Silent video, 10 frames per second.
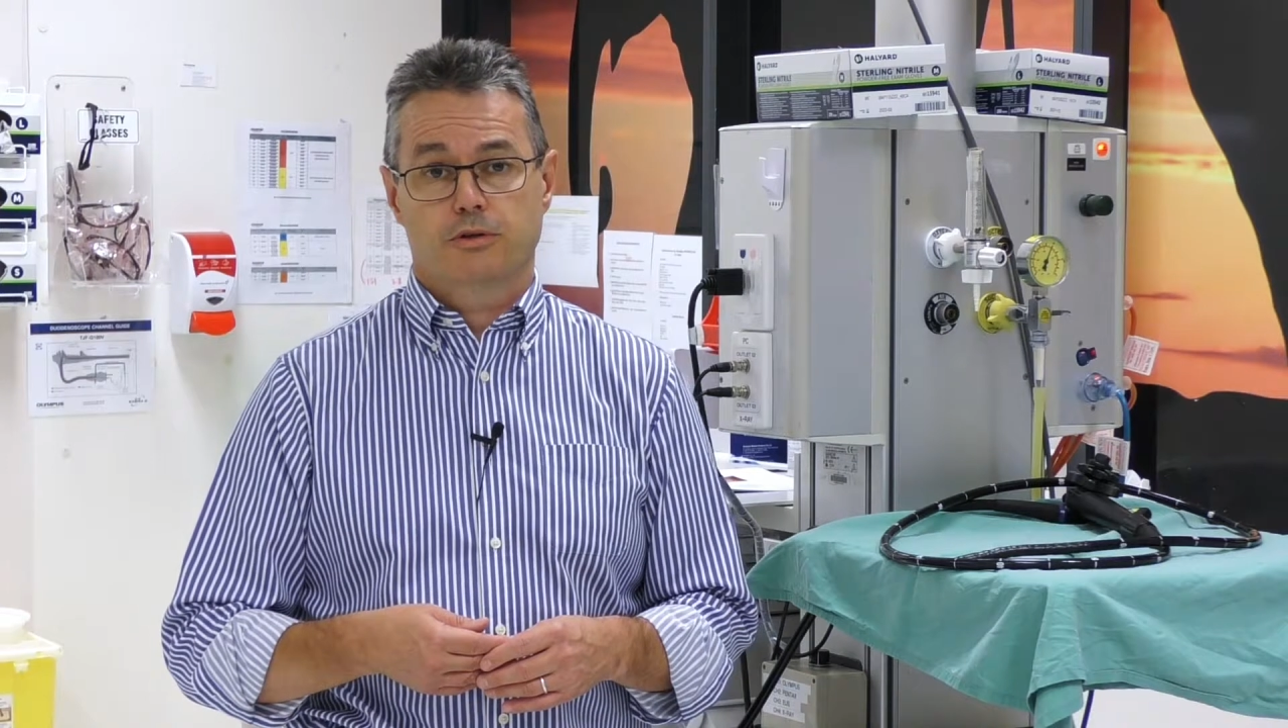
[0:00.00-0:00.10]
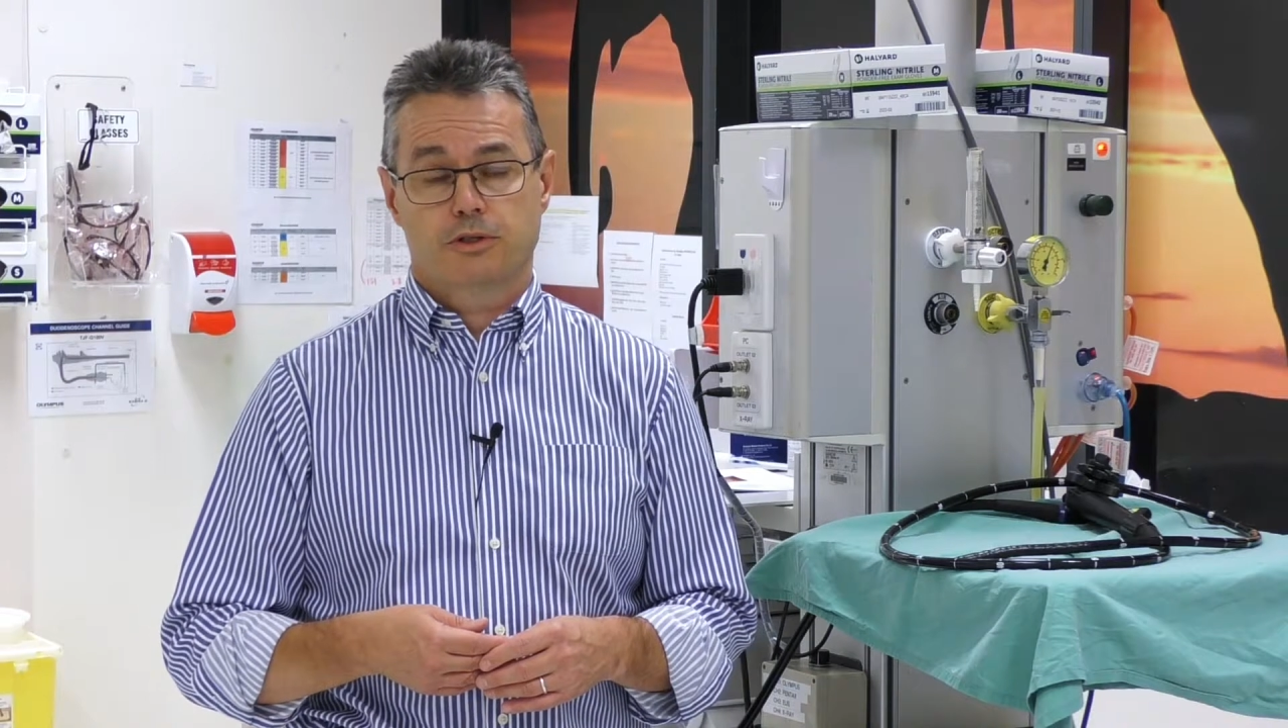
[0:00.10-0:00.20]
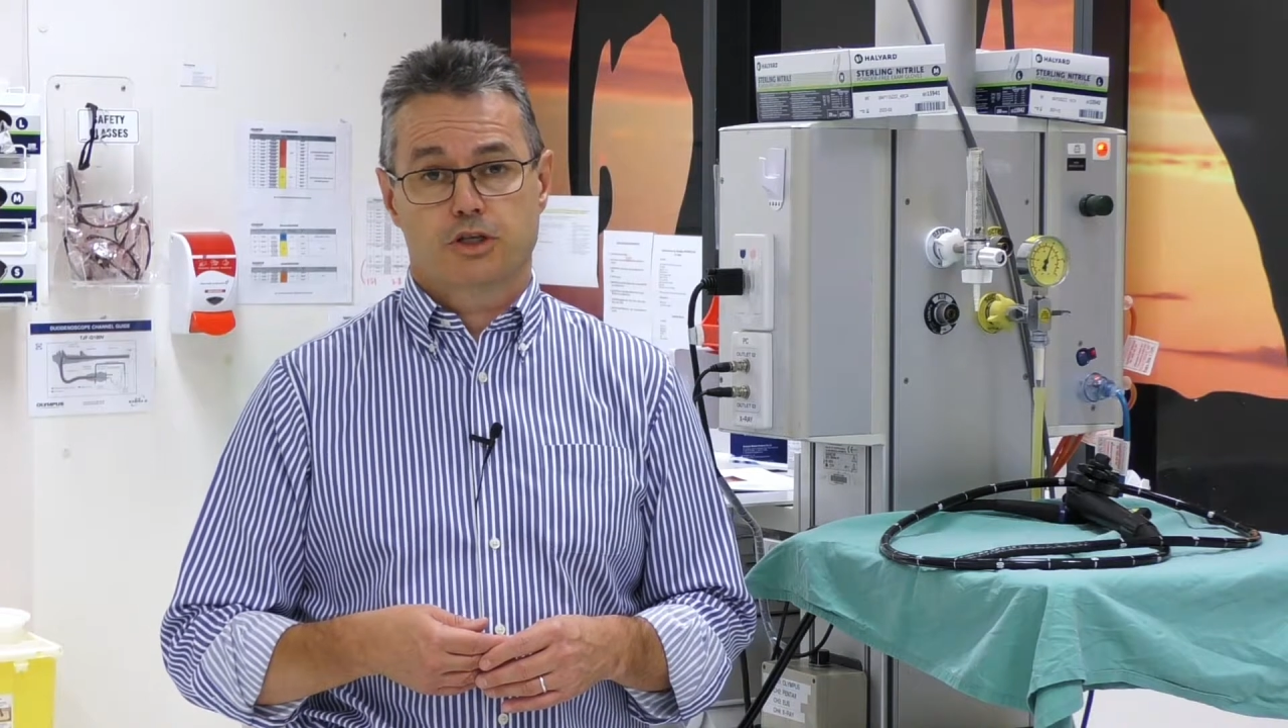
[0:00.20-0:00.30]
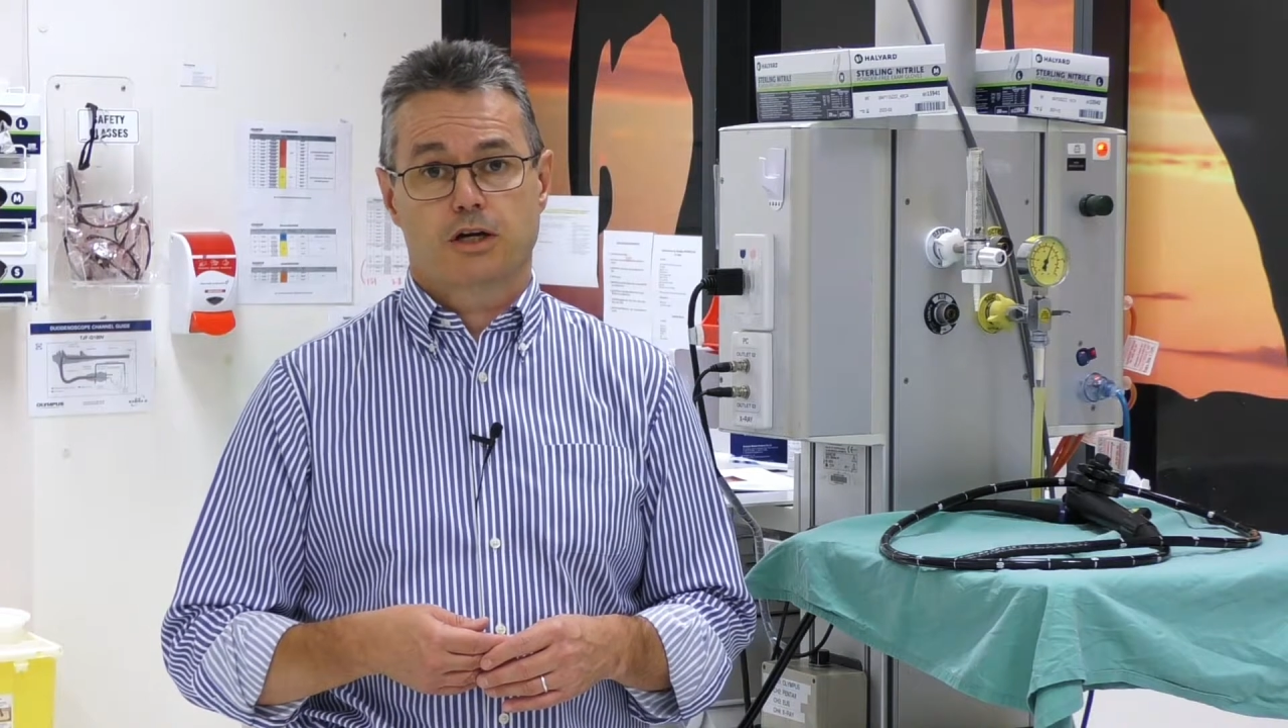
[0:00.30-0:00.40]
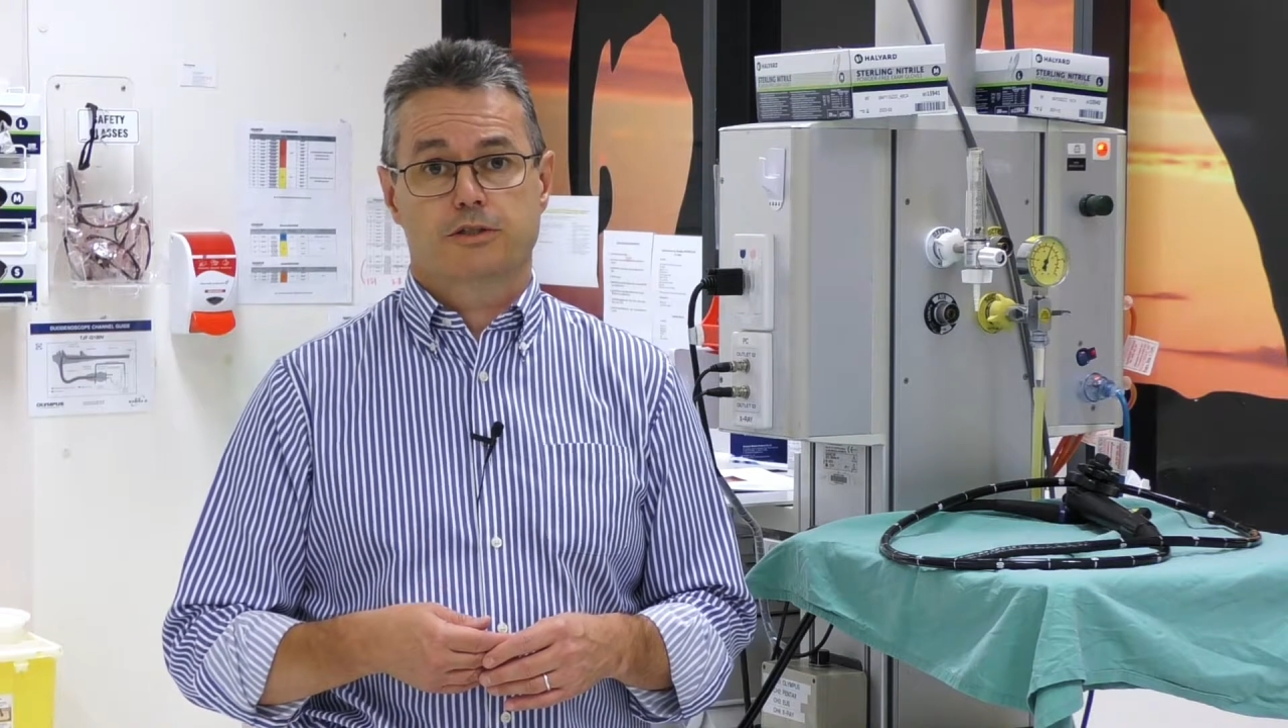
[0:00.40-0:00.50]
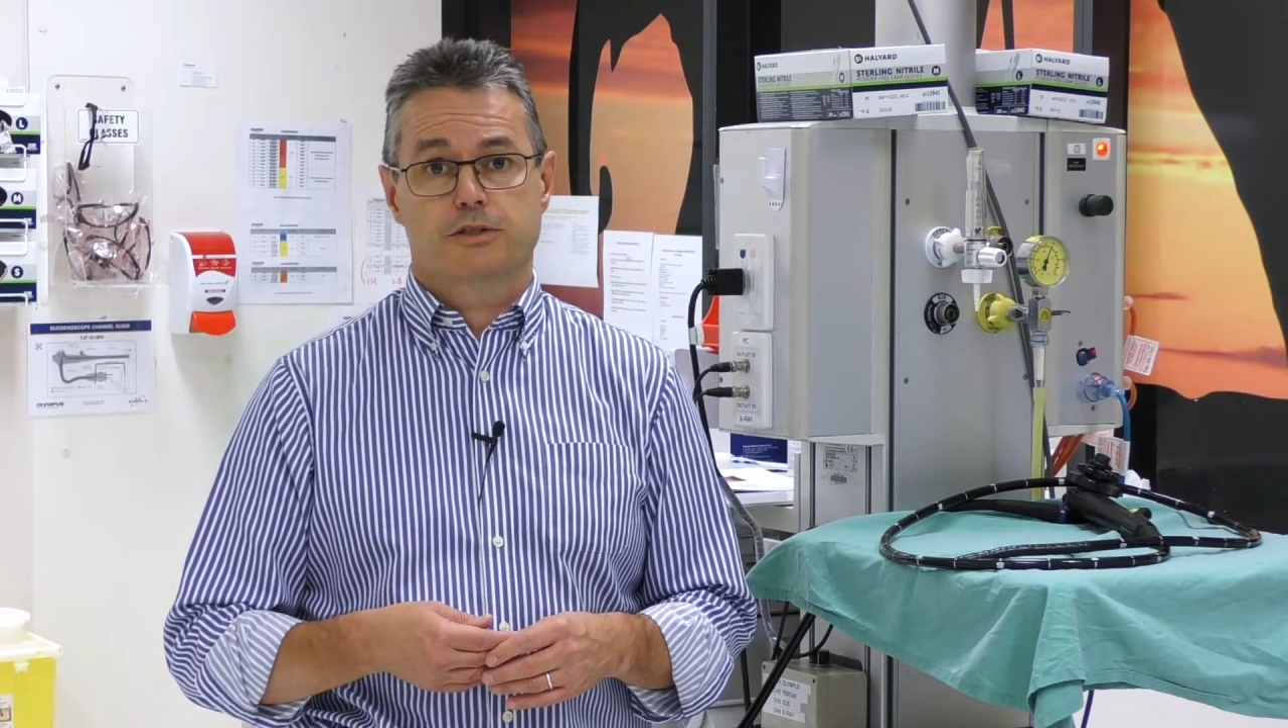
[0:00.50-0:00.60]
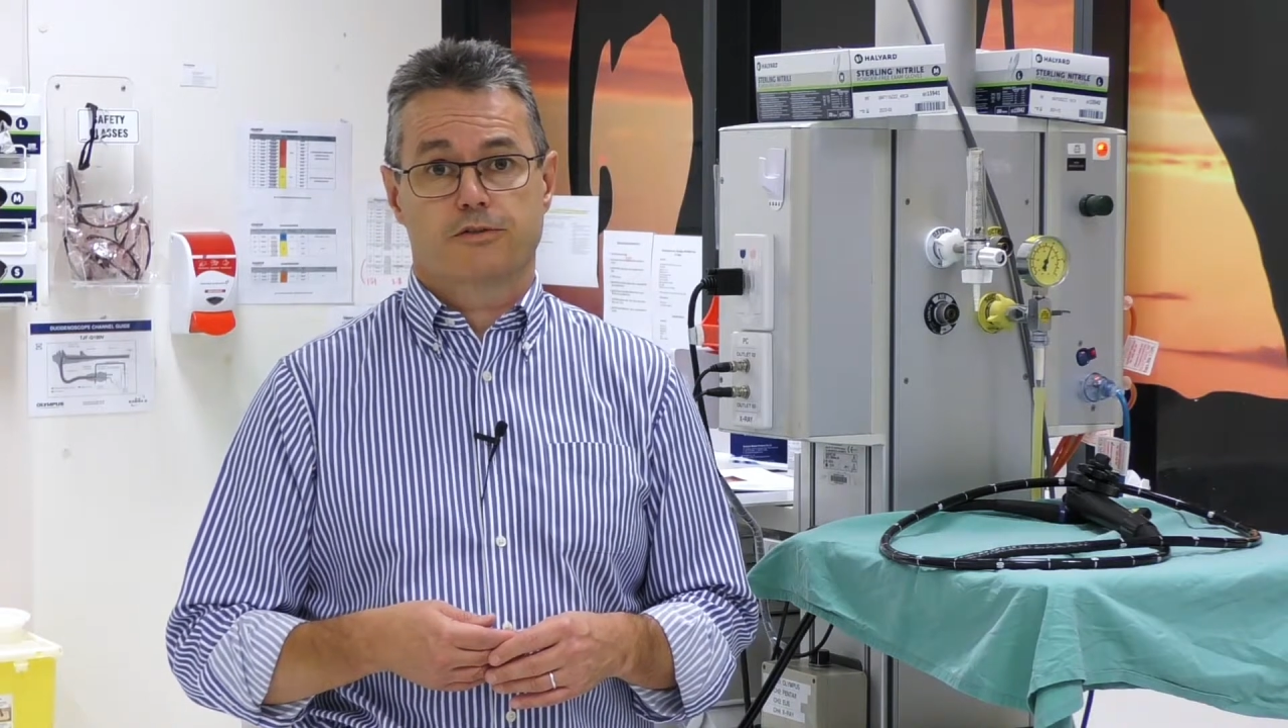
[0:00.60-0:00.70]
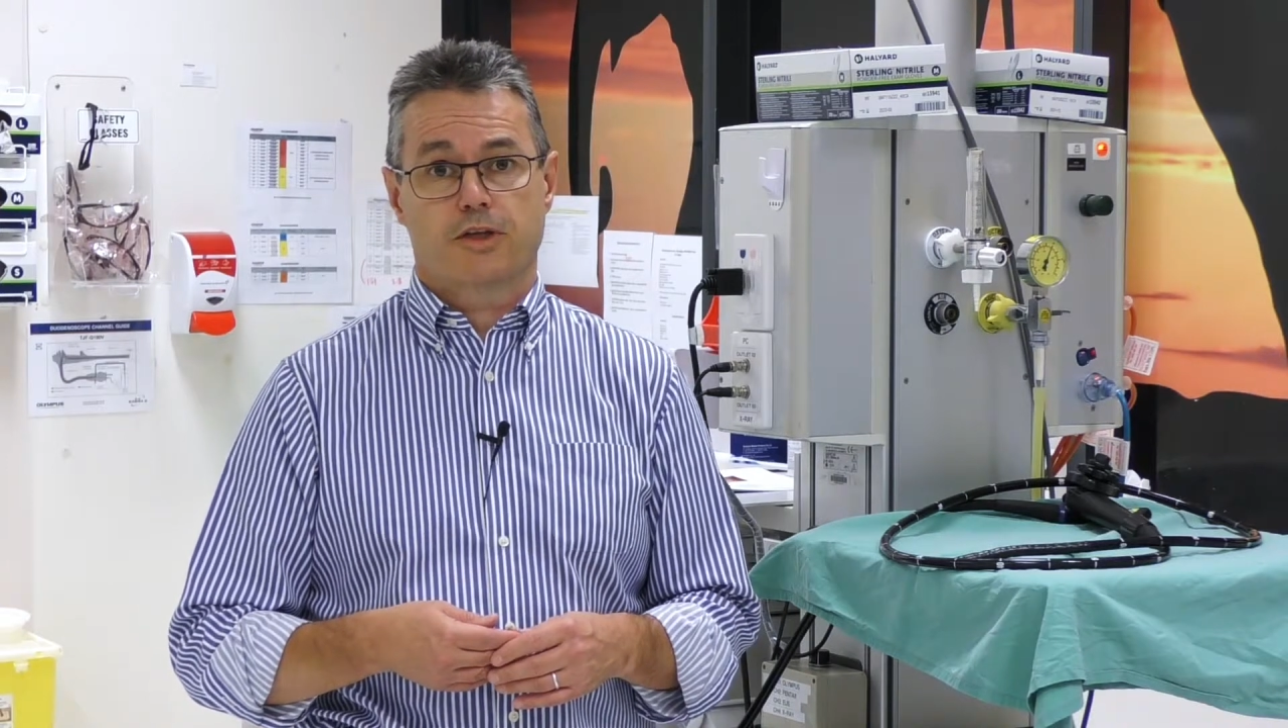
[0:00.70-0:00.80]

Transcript: the chances of